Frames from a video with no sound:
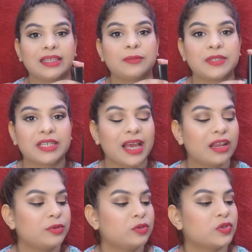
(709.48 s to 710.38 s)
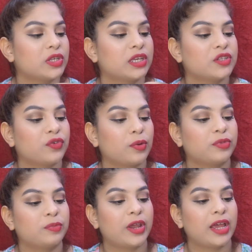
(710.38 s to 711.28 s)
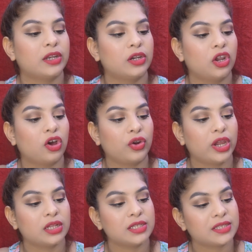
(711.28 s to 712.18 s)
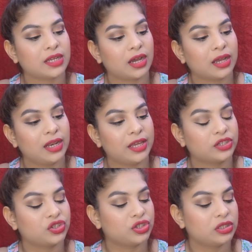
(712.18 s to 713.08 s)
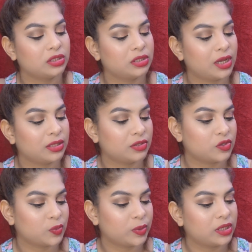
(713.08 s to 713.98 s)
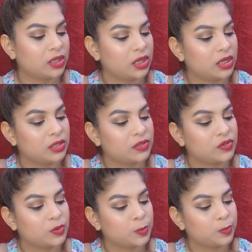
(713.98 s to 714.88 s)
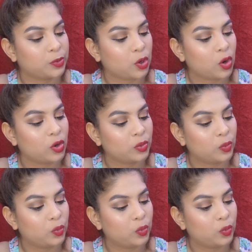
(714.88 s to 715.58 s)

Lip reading: the lipstick I'll be using is from the brand L'Oreal Star Collection, and this one is Pure